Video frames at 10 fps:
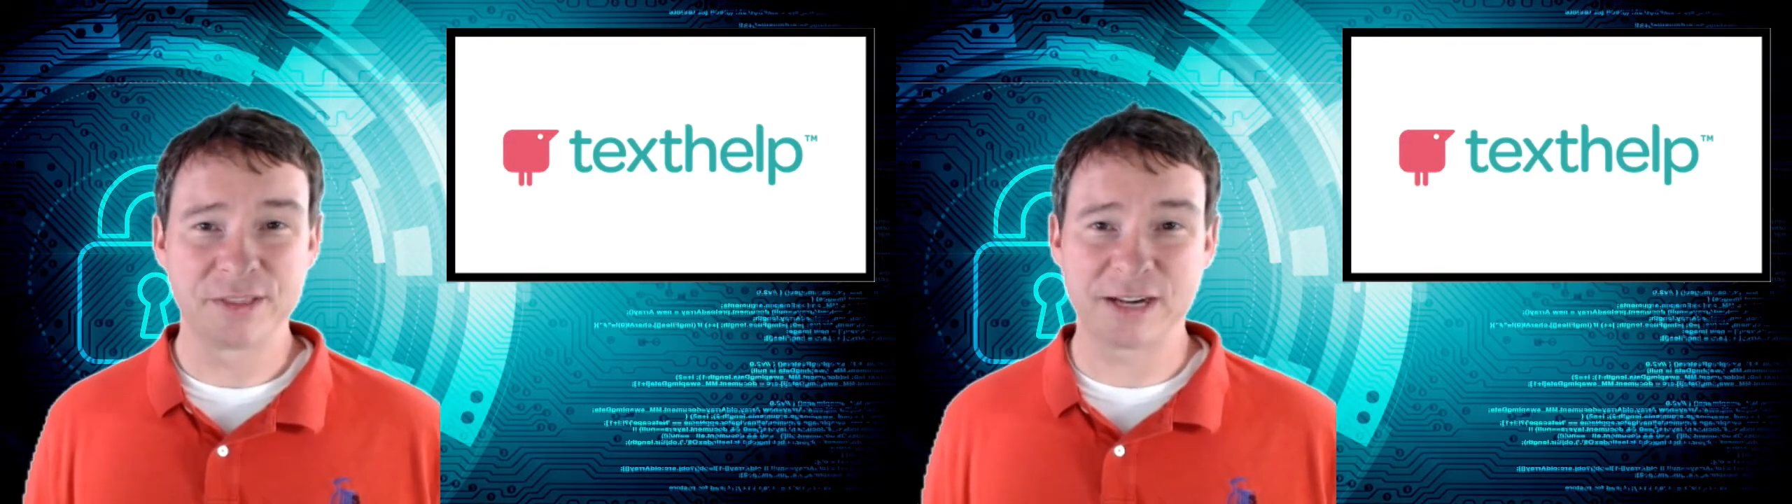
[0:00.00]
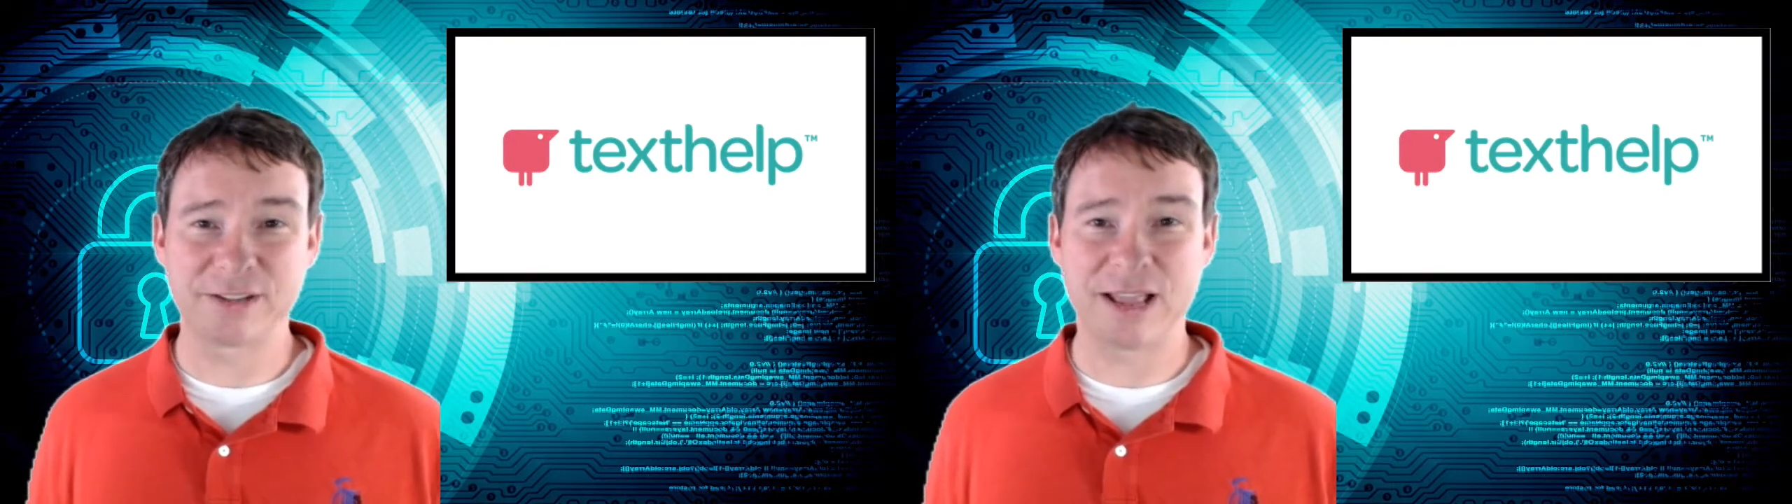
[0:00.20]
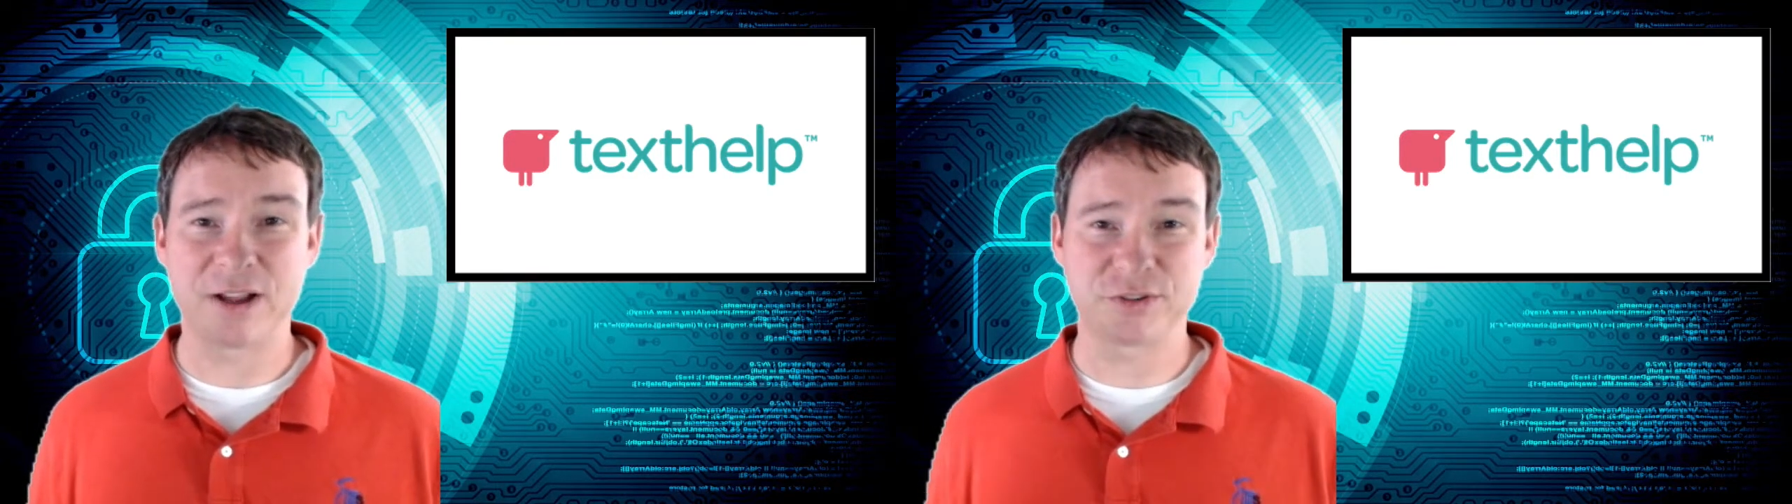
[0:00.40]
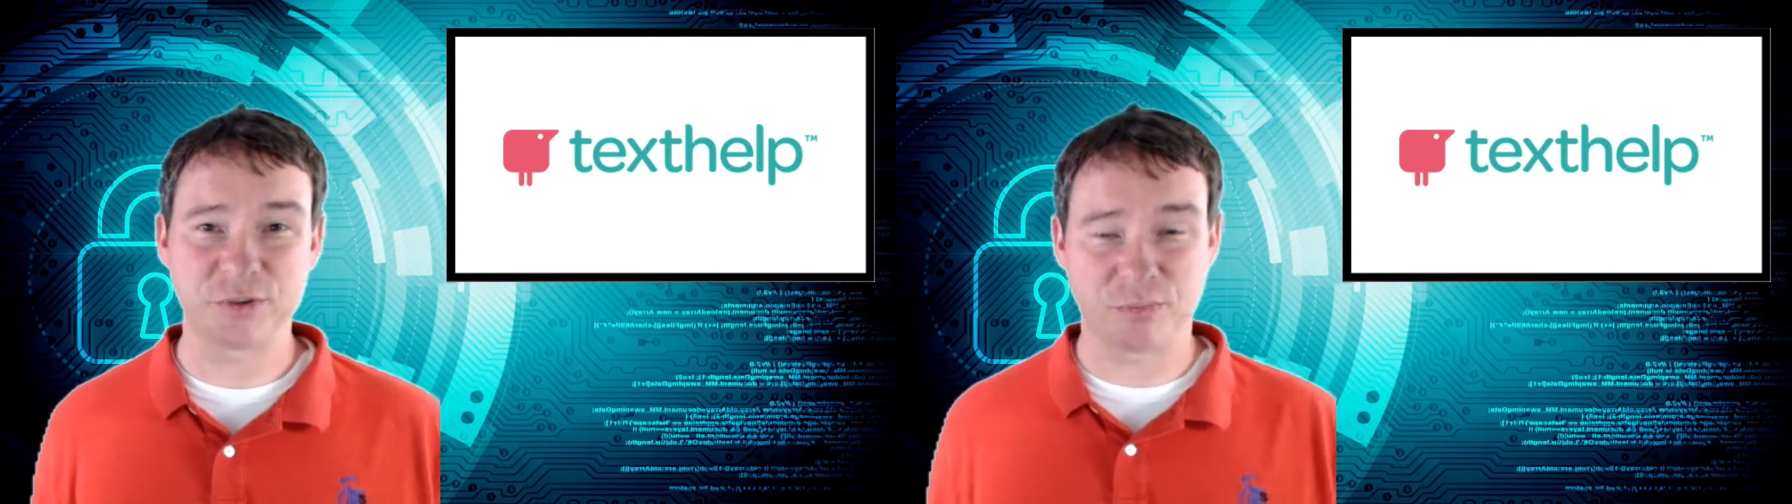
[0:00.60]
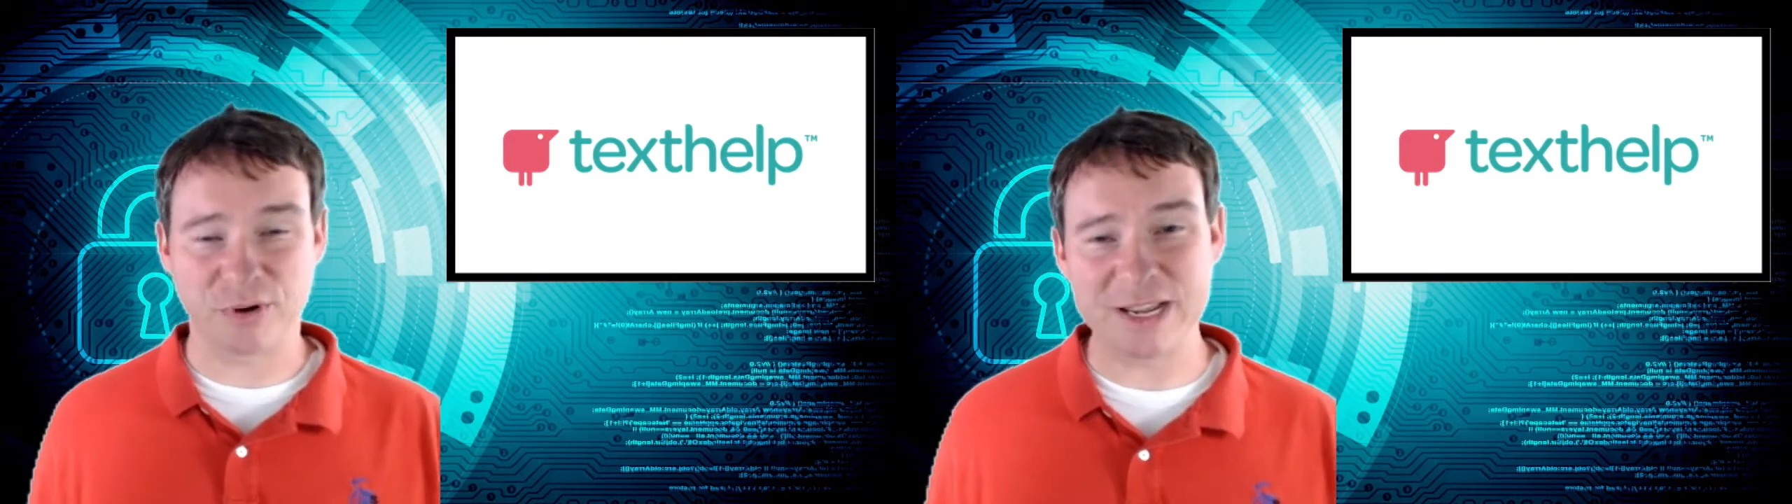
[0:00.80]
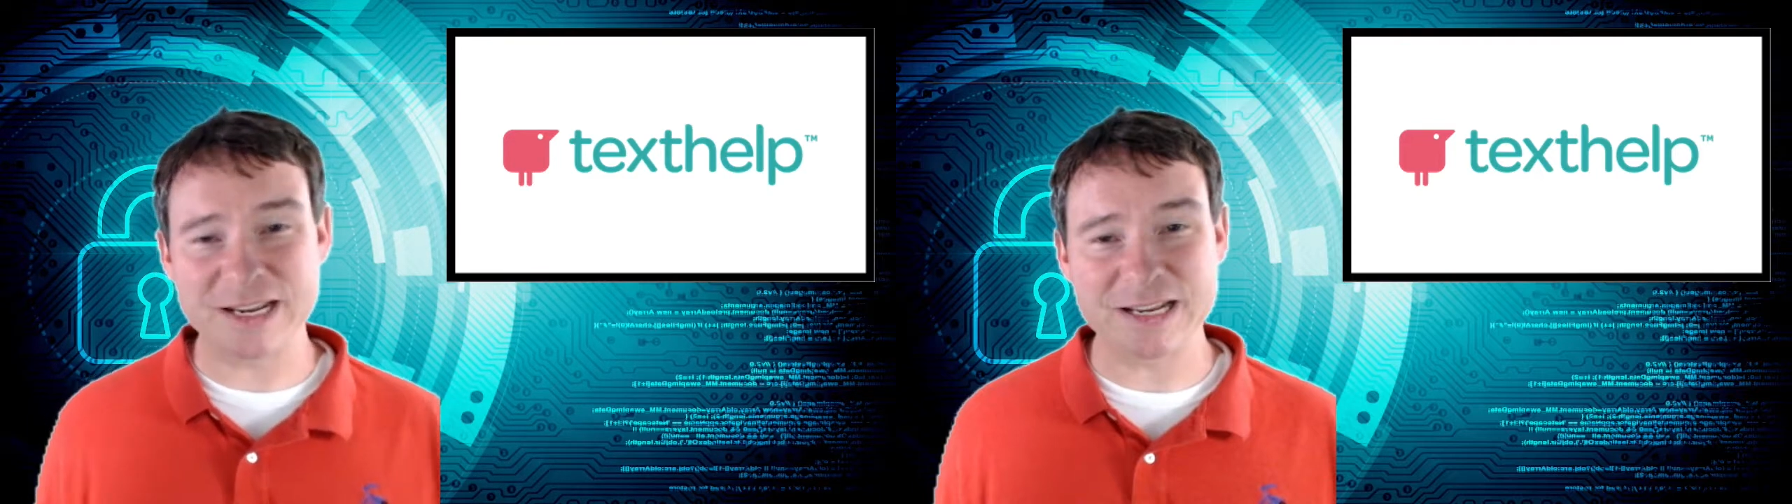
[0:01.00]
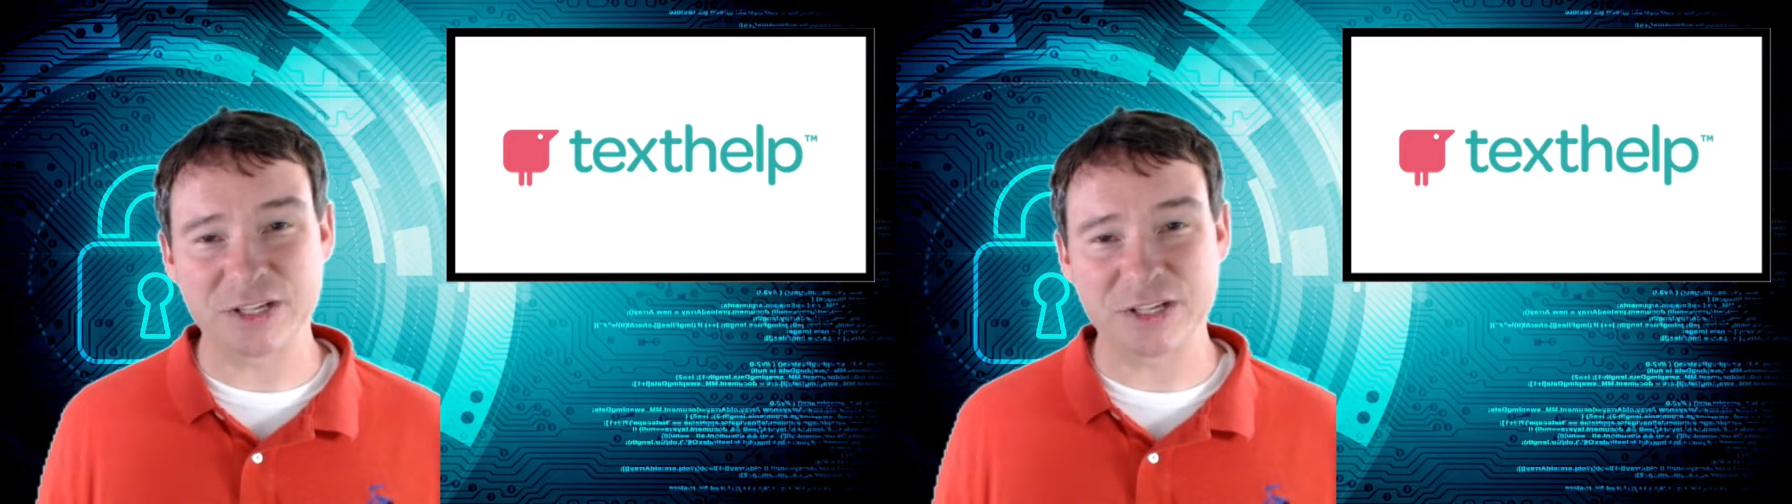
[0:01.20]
that allows you bring it